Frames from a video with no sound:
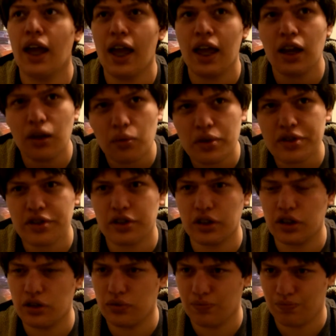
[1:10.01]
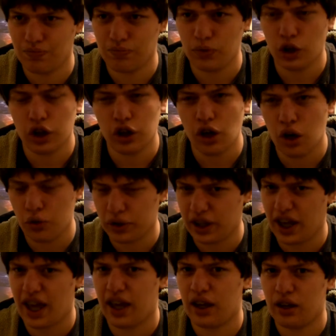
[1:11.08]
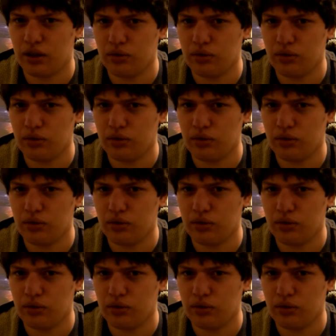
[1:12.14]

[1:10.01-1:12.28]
And it was okay.